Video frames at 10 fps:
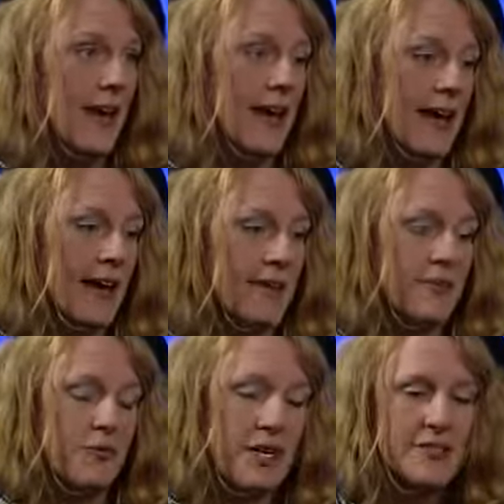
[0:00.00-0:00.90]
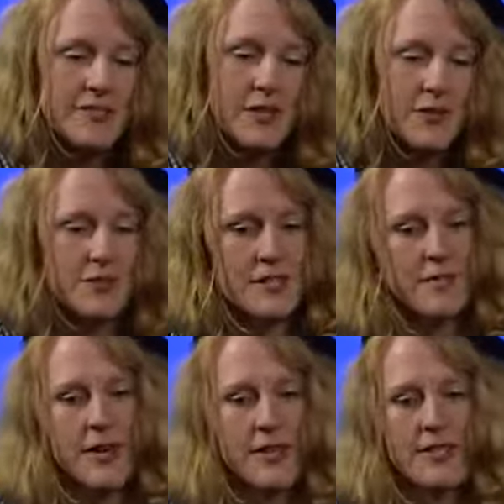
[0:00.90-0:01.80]
And Wednesday, Thursday,
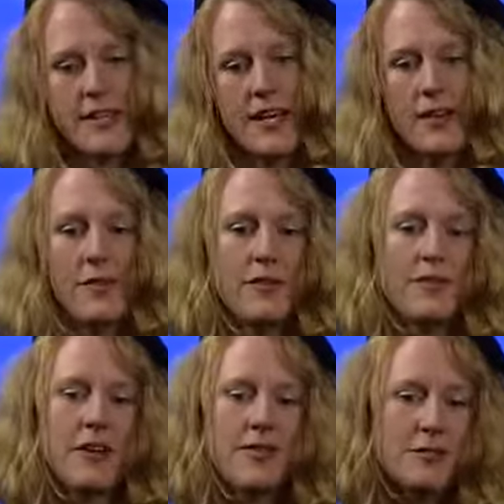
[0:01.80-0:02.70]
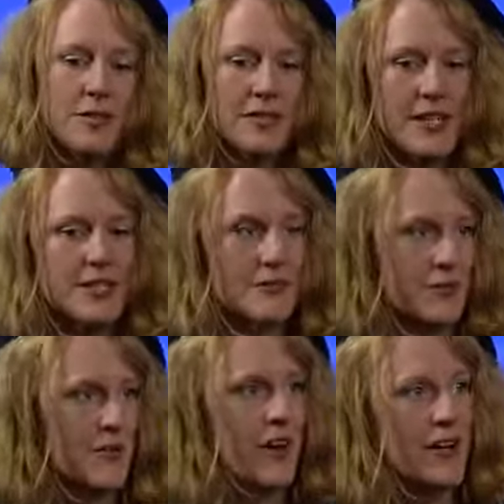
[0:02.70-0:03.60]
Friday, Saturday, we have live music at
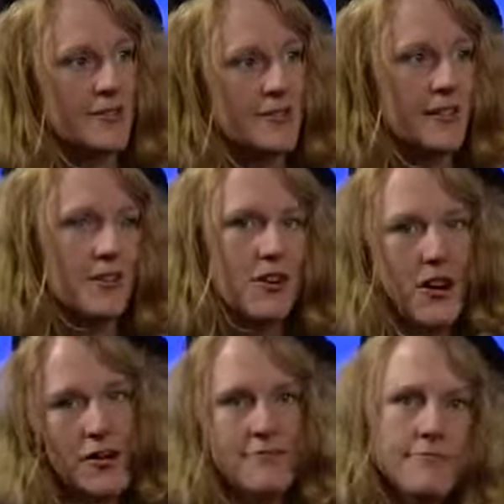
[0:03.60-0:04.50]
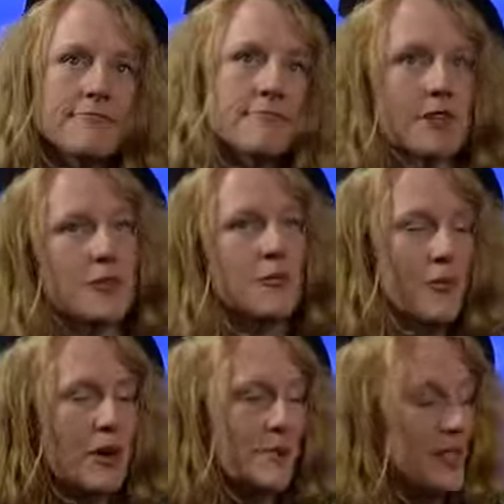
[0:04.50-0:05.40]
different events, and they're all you know,
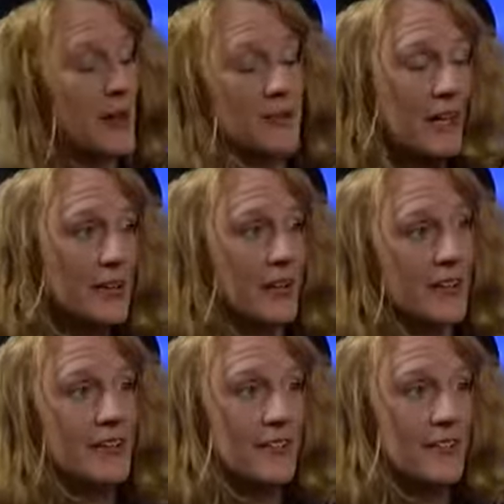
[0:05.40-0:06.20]
welcome to come to everything.